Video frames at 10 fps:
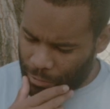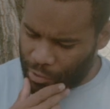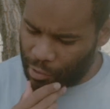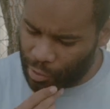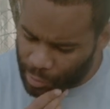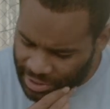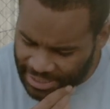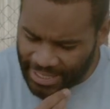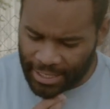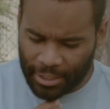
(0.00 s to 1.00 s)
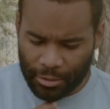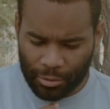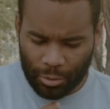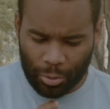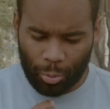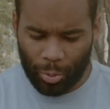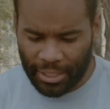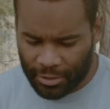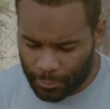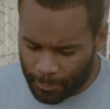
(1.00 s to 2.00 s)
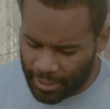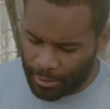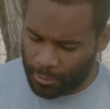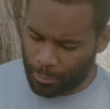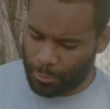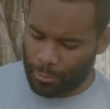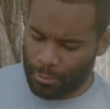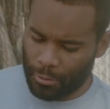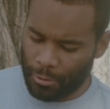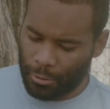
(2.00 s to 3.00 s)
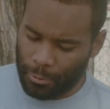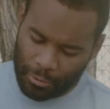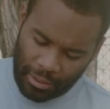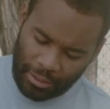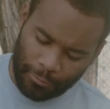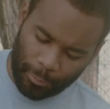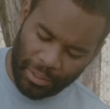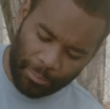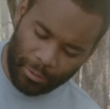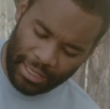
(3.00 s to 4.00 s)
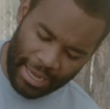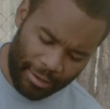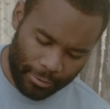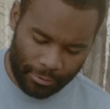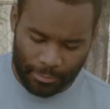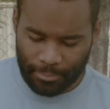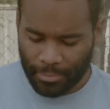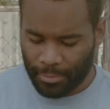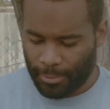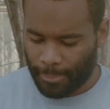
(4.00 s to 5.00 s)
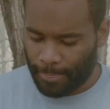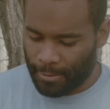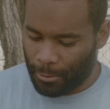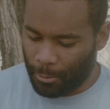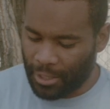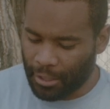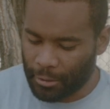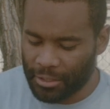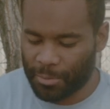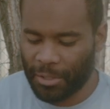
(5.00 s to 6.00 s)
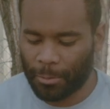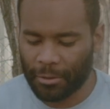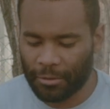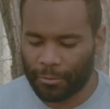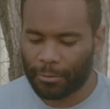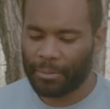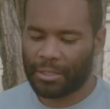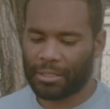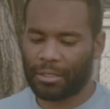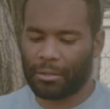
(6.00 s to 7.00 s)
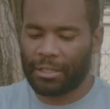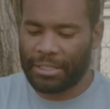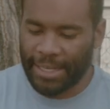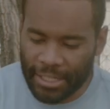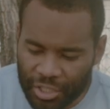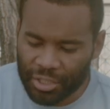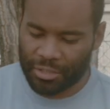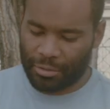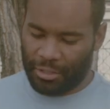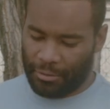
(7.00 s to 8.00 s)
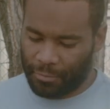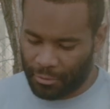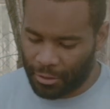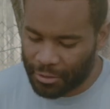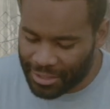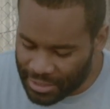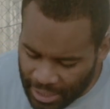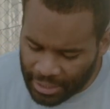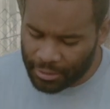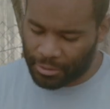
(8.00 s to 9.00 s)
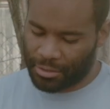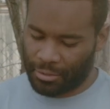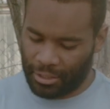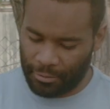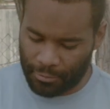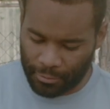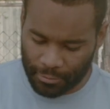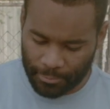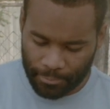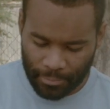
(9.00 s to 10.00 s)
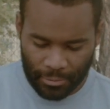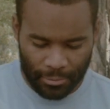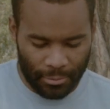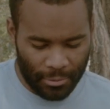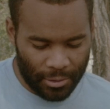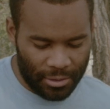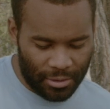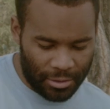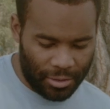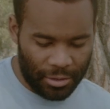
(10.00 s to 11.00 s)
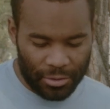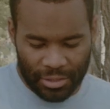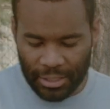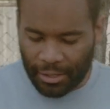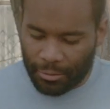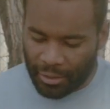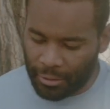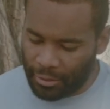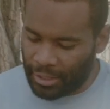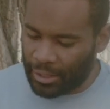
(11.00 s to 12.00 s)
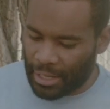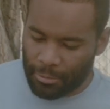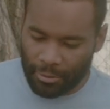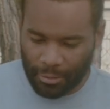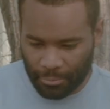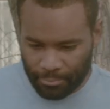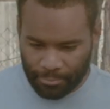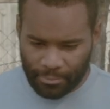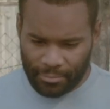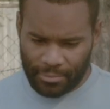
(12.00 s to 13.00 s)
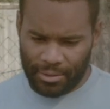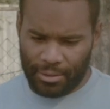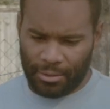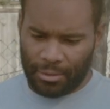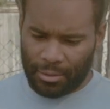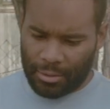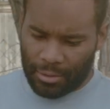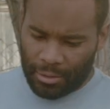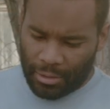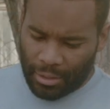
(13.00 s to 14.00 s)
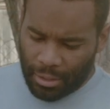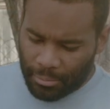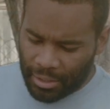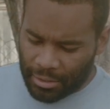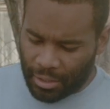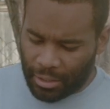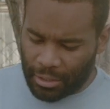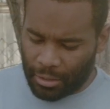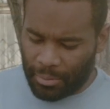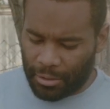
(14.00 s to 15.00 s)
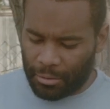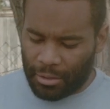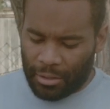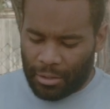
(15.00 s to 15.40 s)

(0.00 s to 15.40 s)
Do you stand or wait around where evil people gather? Why are these people evil? Because their intentions are evil, their desires are evil. Do you stand around and hang out with them? Now, I'm not talking about